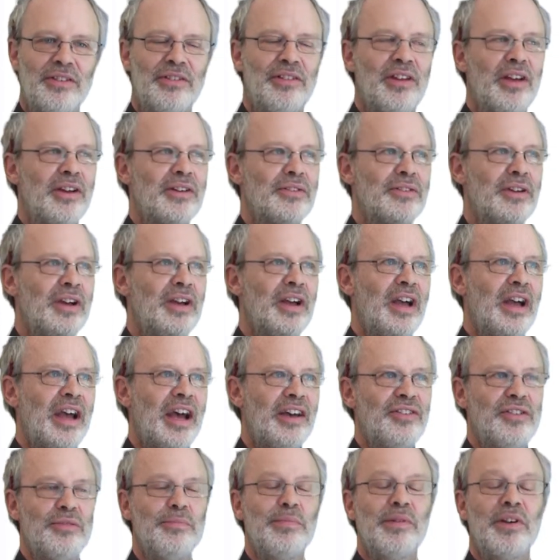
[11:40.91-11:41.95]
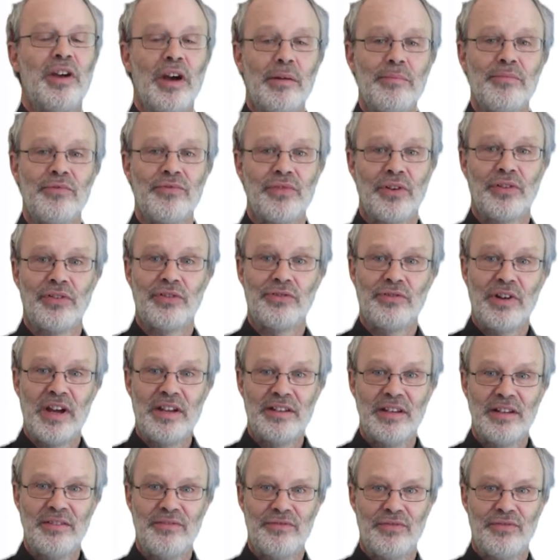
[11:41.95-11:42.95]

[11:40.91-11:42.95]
So as you become frustrated,